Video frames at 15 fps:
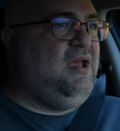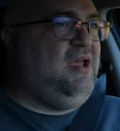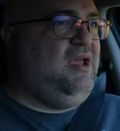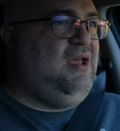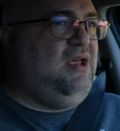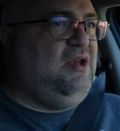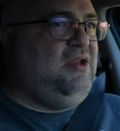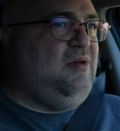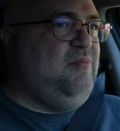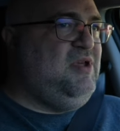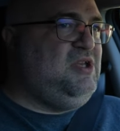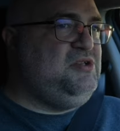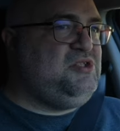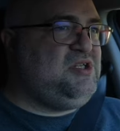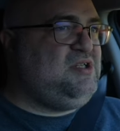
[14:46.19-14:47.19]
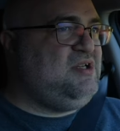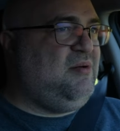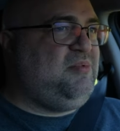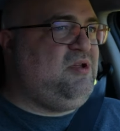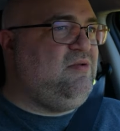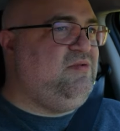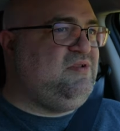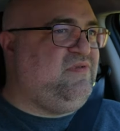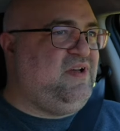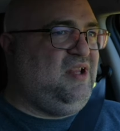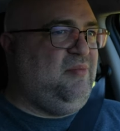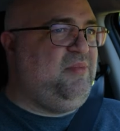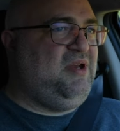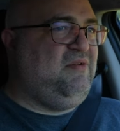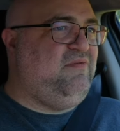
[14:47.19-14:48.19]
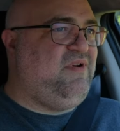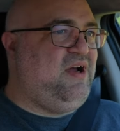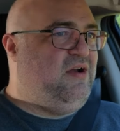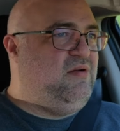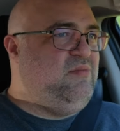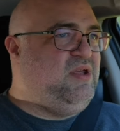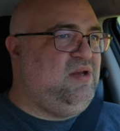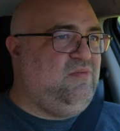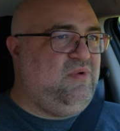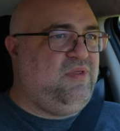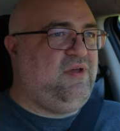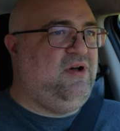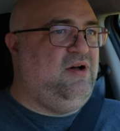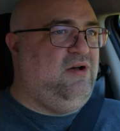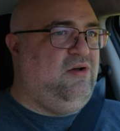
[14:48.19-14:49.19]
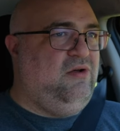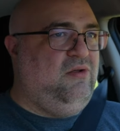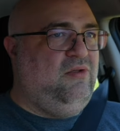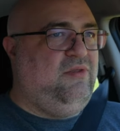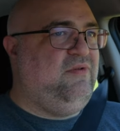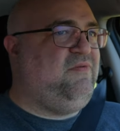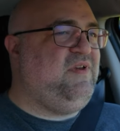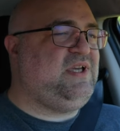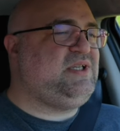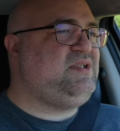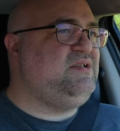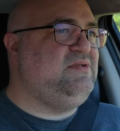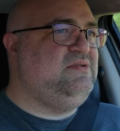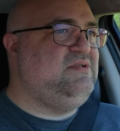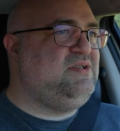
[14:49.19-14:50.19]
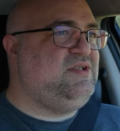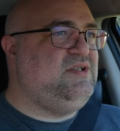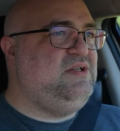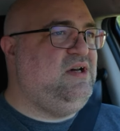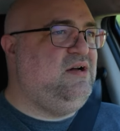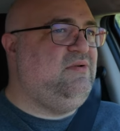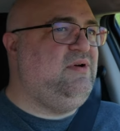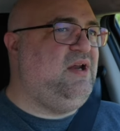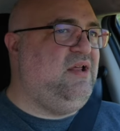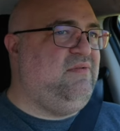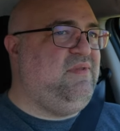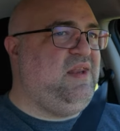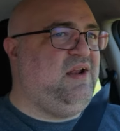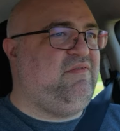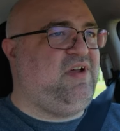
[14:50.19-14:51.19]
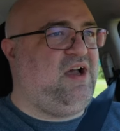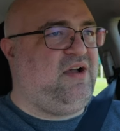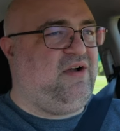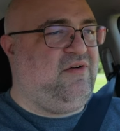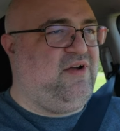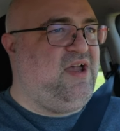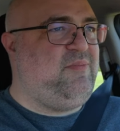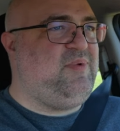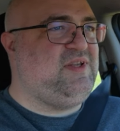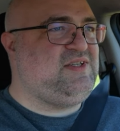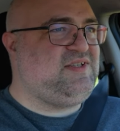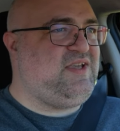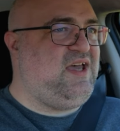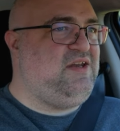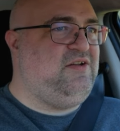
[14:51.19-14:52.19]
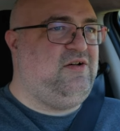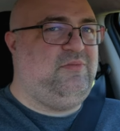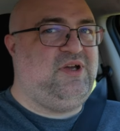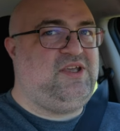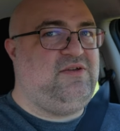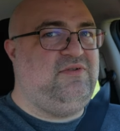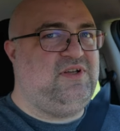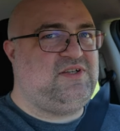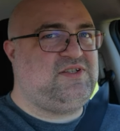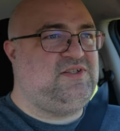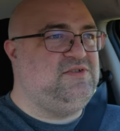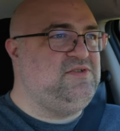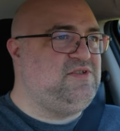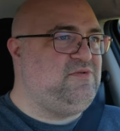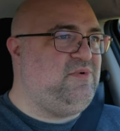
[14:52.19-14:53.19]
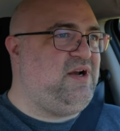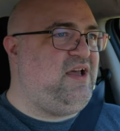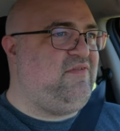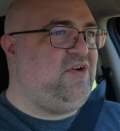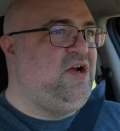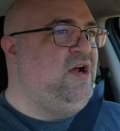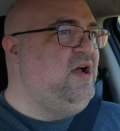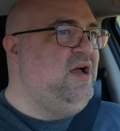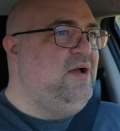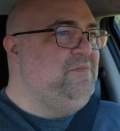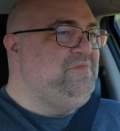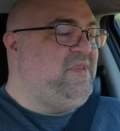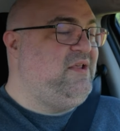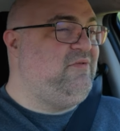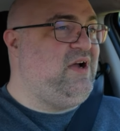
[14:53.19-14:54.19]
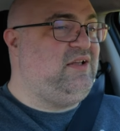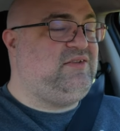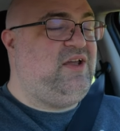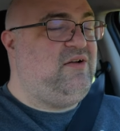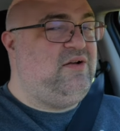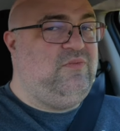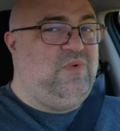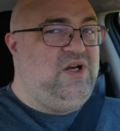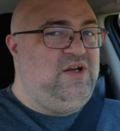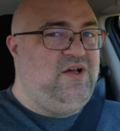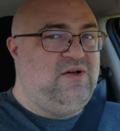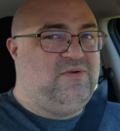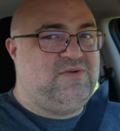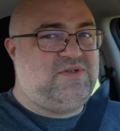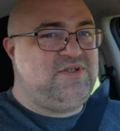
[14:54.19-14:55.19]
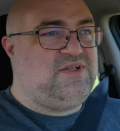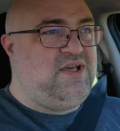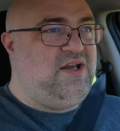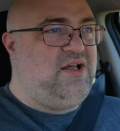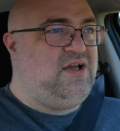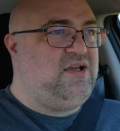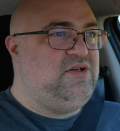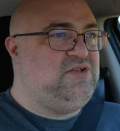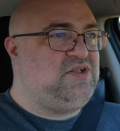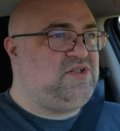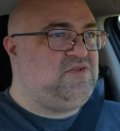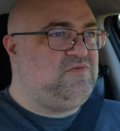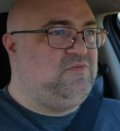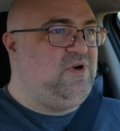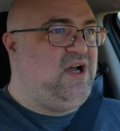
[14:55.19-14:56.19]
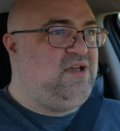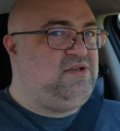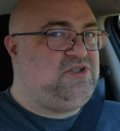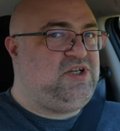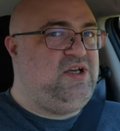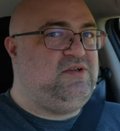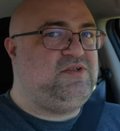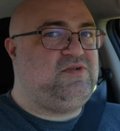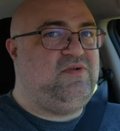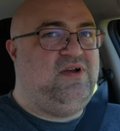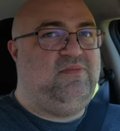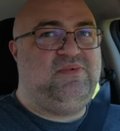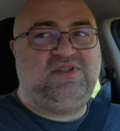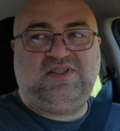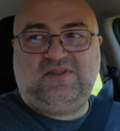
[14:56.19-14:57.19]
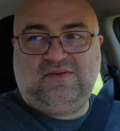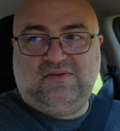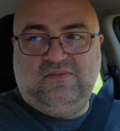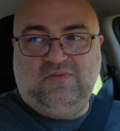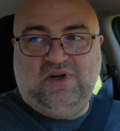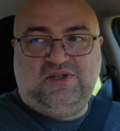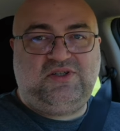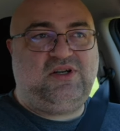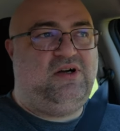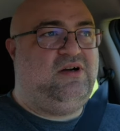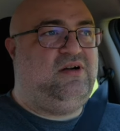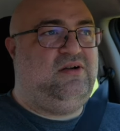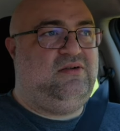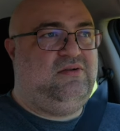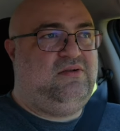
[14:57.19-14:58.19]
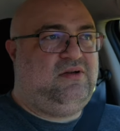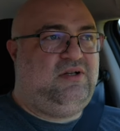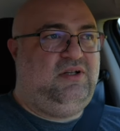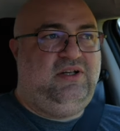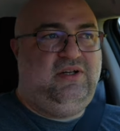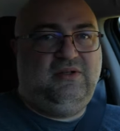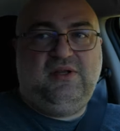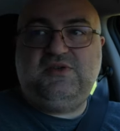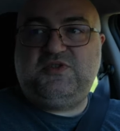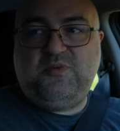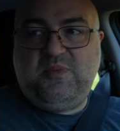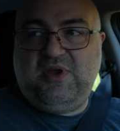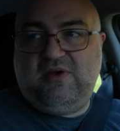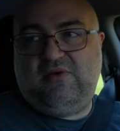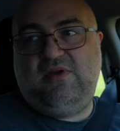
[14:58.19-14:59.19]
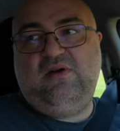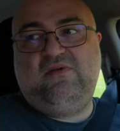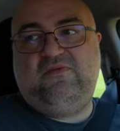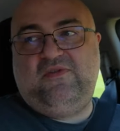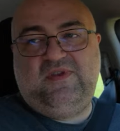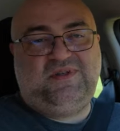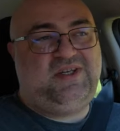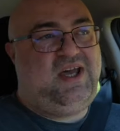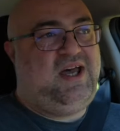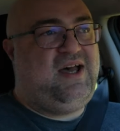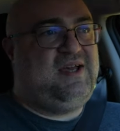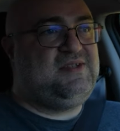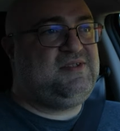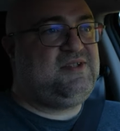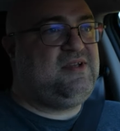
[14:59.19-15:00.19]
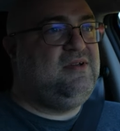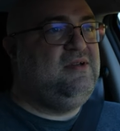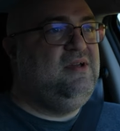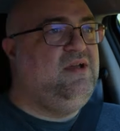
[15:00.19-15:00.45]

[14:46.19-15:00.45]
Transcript: and a MinGW development environment with all the fixins, you know, and, and then I've got grep and sed and all my Unix tools or whatever right there in Windows. And I can just write shell scripts, which are clearly superior for the task